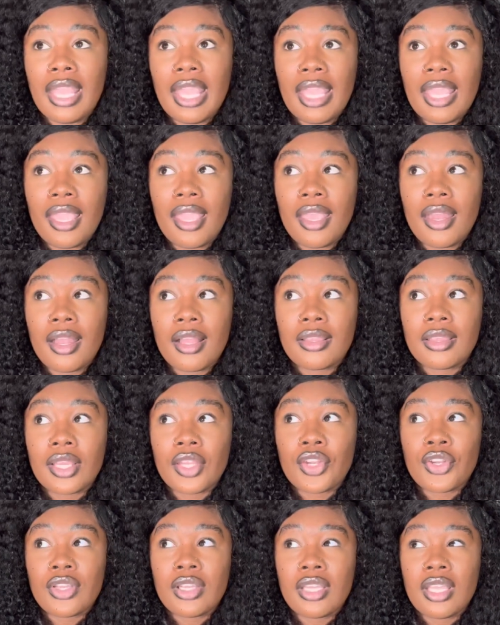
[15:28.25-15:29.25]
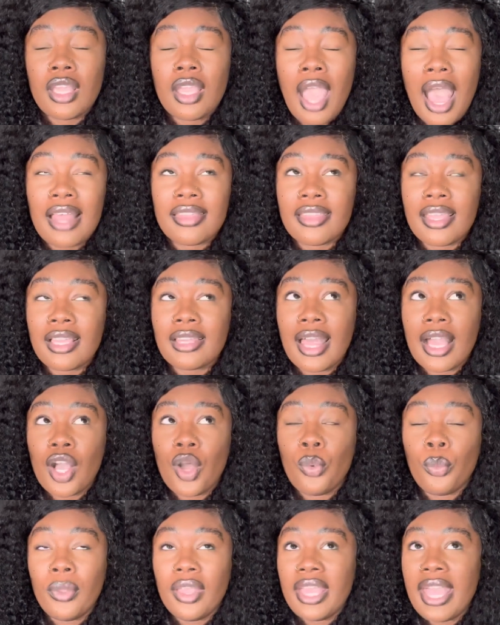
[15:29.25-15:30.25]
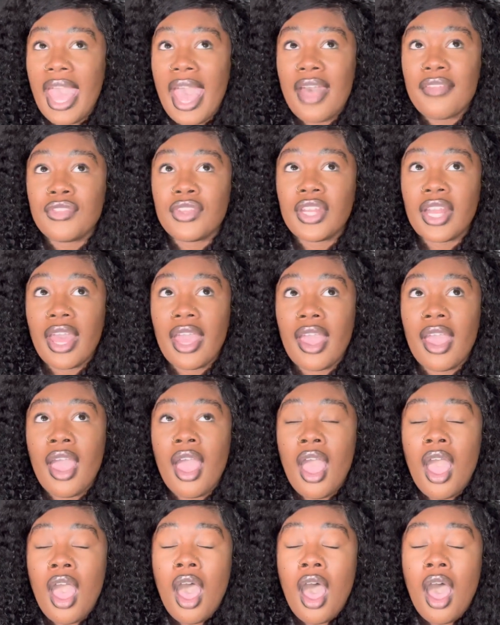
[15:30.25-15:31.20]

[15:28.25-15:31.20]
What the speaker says: and literally I think like a week after that,